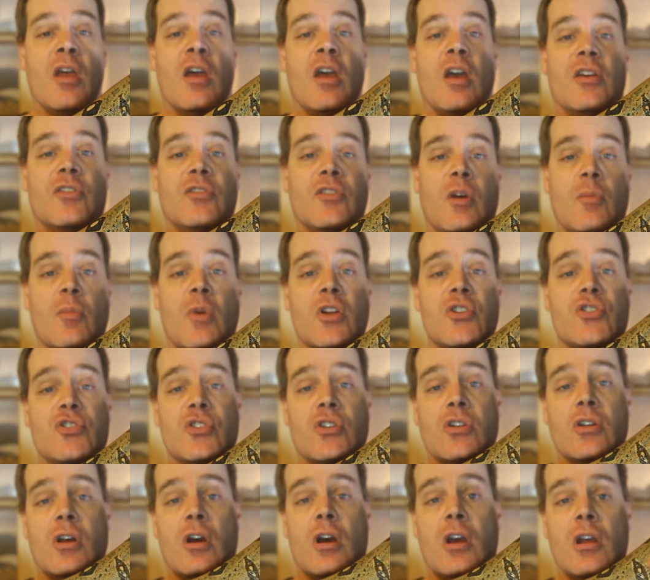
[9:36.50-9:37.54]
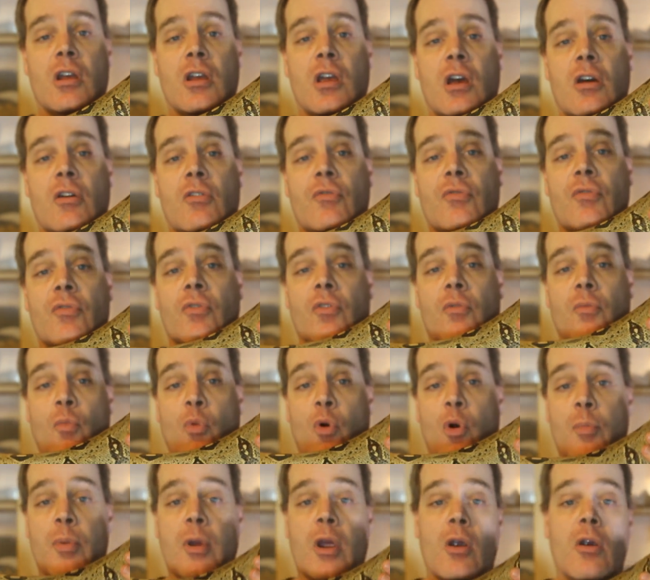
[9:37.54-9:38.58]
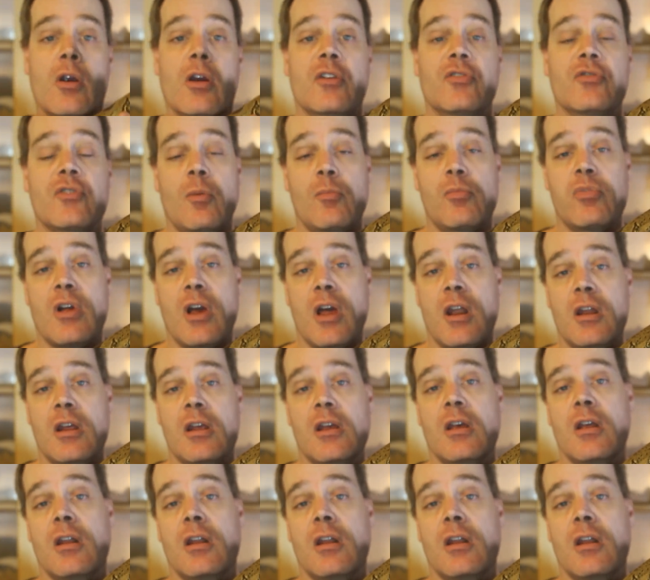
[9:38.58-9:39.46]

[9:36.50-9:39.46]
As I mentioned, I have more pairings I'm planning,